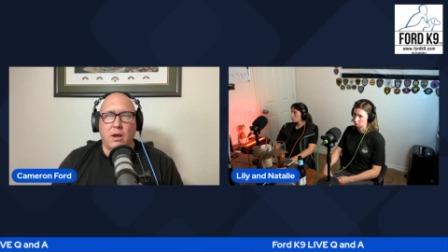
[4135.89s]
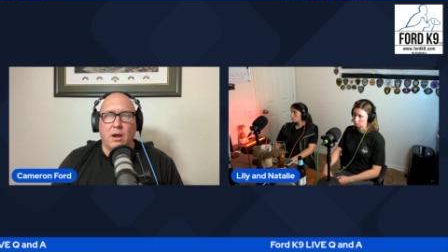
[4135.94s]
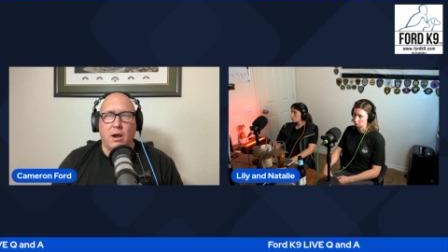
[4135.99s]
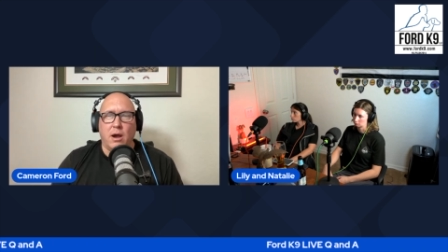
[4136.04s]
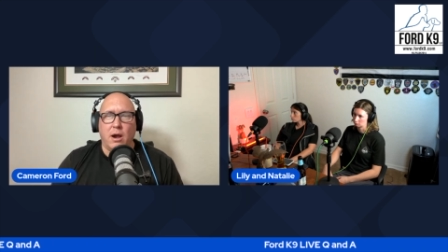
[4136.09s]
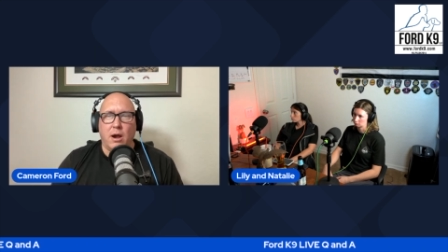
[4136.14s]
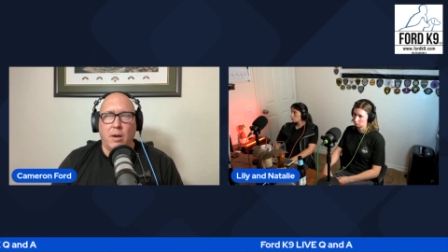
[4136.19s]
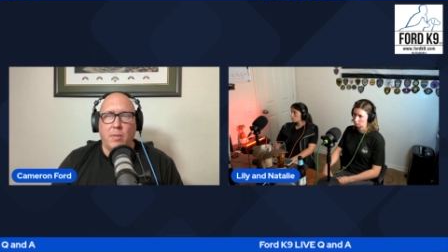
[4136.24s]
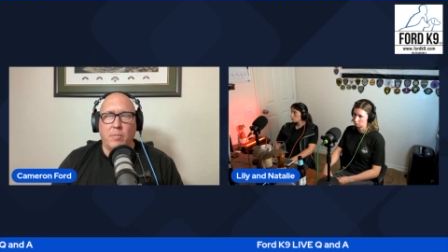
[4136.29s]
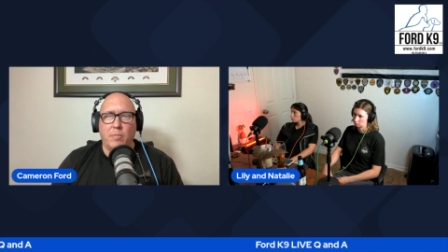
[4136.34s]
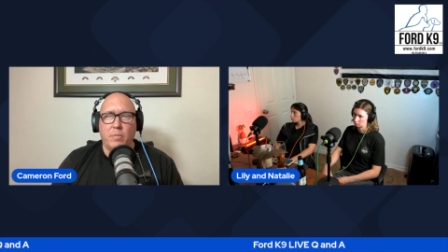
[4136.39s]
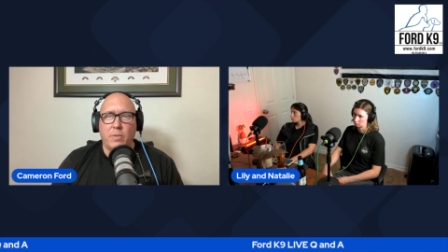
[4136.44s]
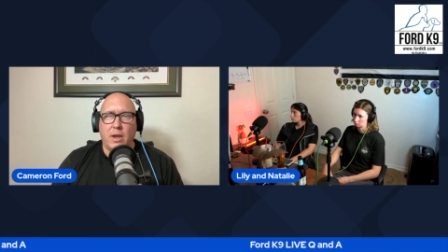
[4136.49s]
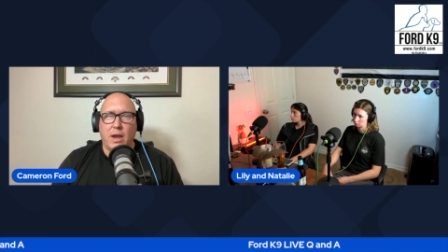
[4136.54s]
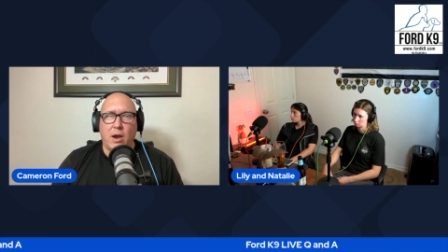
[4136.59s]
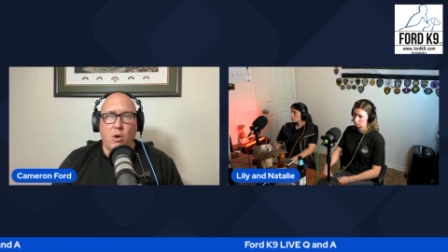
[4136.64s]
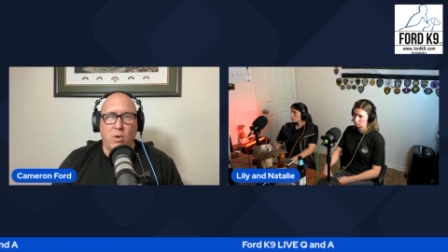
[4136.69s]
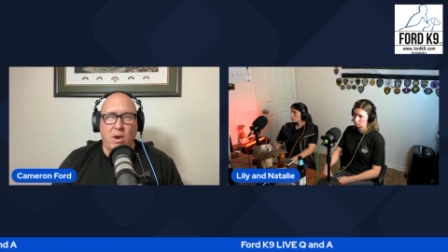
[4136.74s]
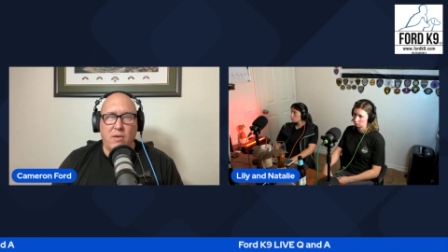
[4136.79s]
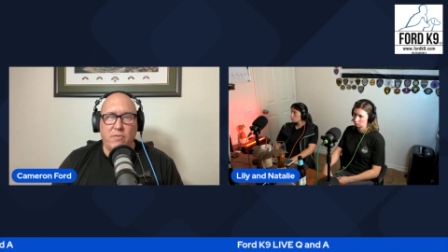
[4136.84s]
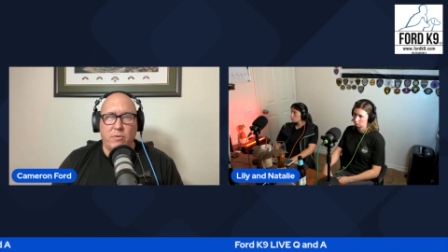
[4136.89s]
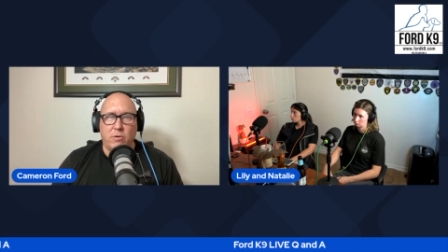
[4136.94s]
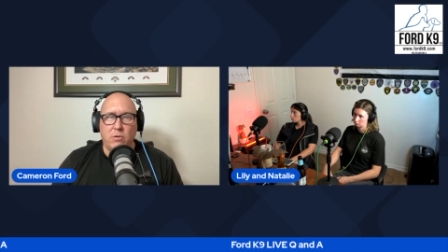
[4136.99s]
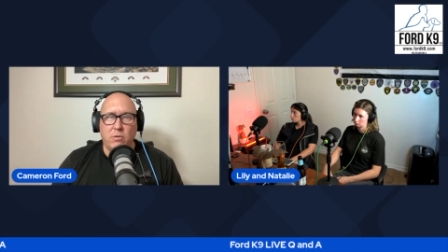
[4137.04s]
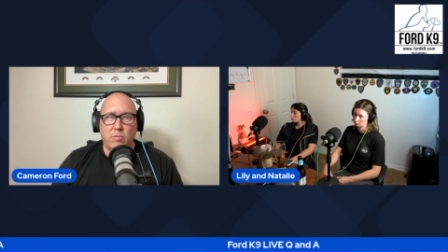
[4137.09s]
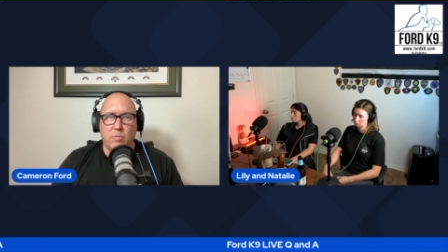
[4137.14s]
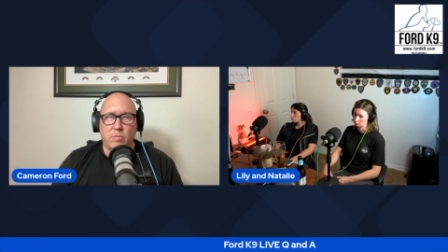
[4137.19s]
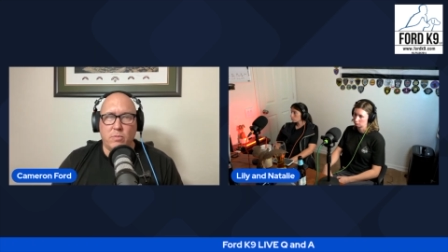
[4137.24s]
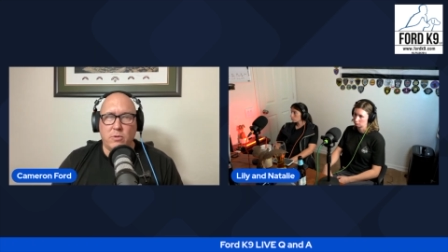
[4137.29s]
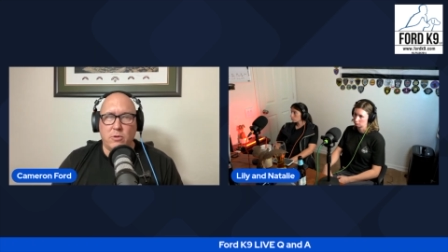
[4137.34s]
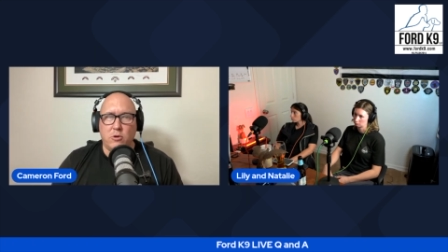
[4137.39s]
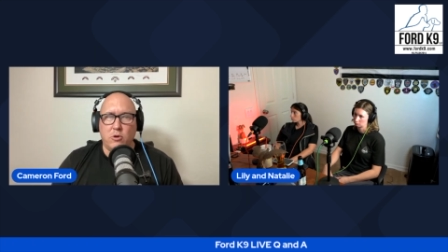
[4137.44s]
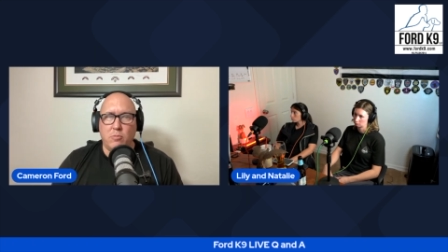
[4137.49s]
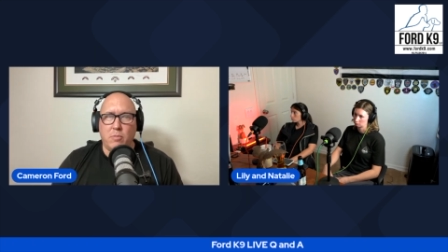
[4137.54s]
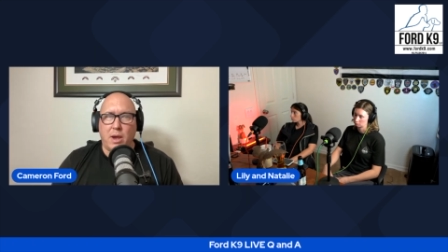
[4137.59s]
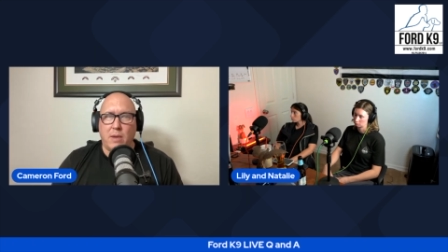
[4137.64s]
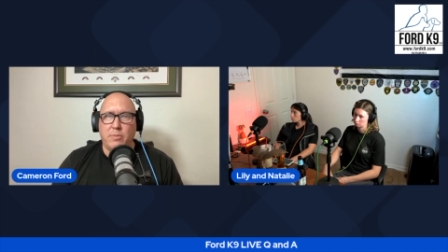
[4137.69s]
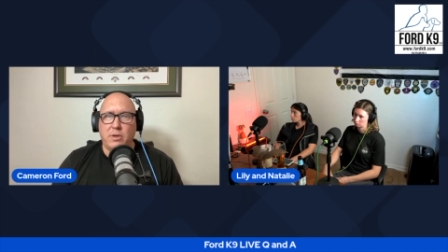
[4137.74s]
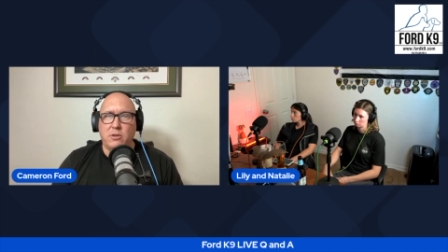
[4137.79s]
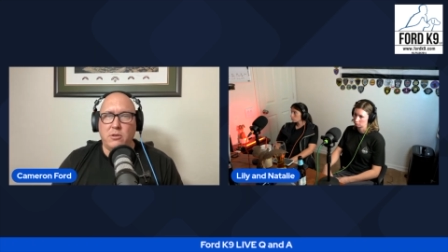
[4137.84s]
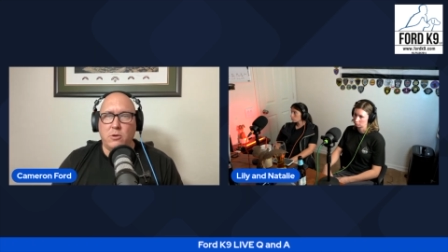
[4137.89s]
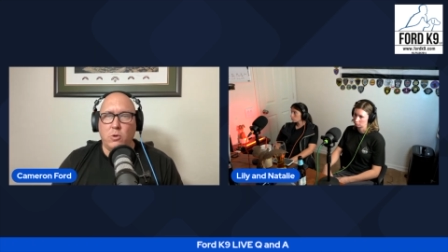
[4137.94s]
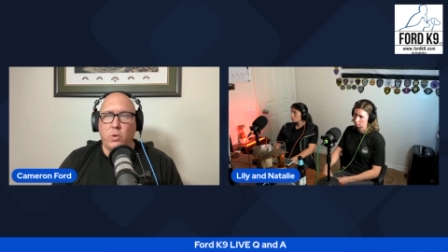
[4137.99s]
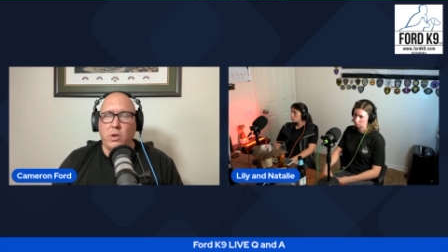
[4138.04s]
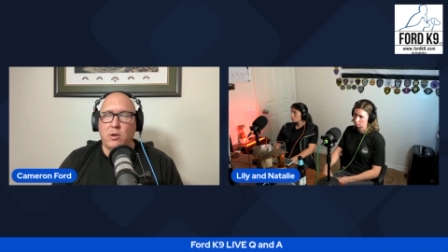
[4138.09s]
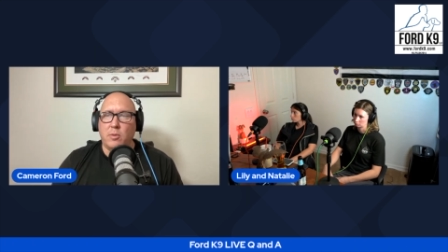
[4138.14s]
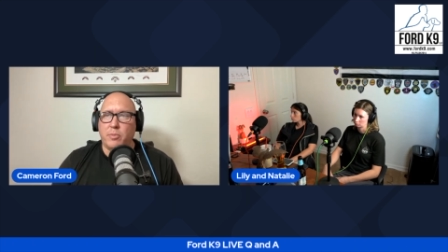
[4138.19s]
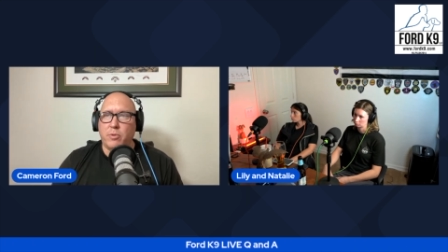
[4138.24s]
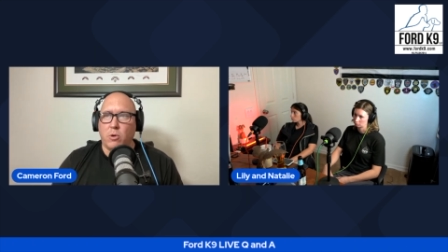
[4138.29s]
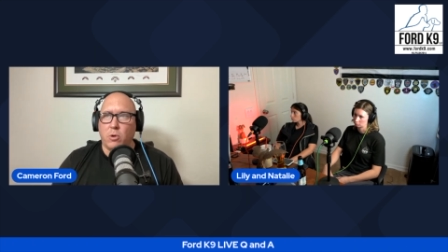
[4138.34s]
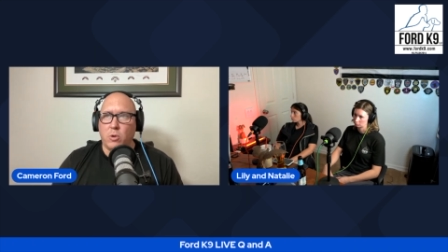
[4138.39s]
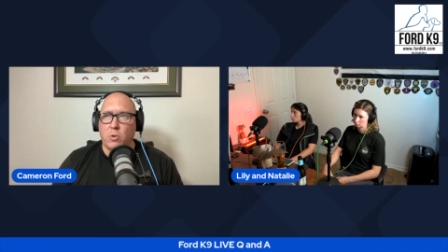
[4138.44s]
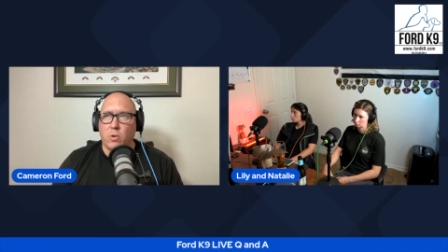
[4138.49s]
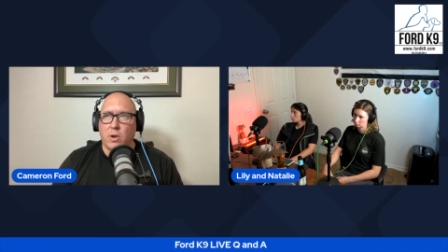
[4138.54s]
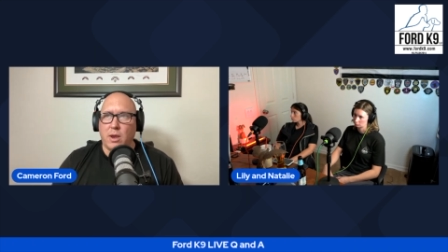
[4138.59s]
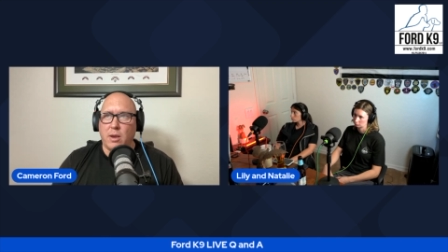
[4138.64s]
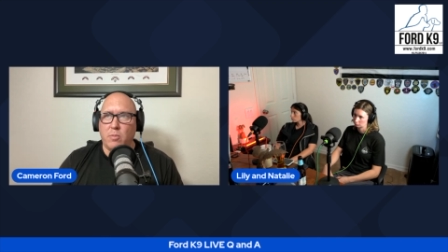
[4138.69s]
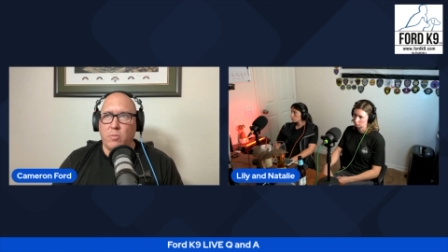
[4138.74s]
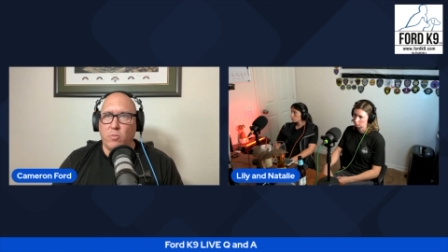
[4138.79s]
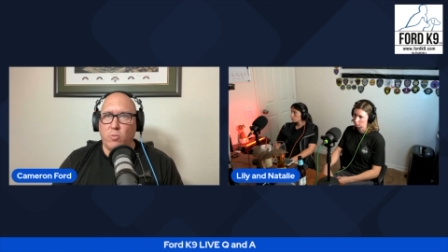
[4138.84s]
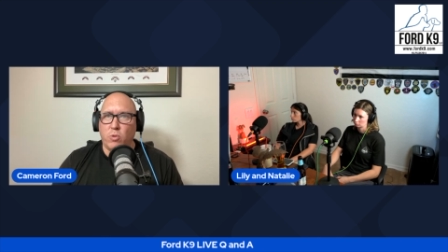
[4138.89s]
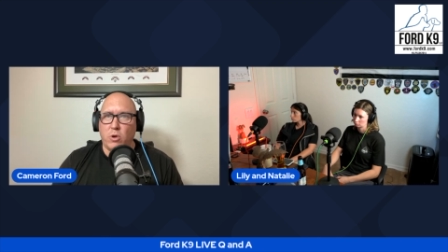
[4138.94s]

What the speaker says: However, you might be doing a program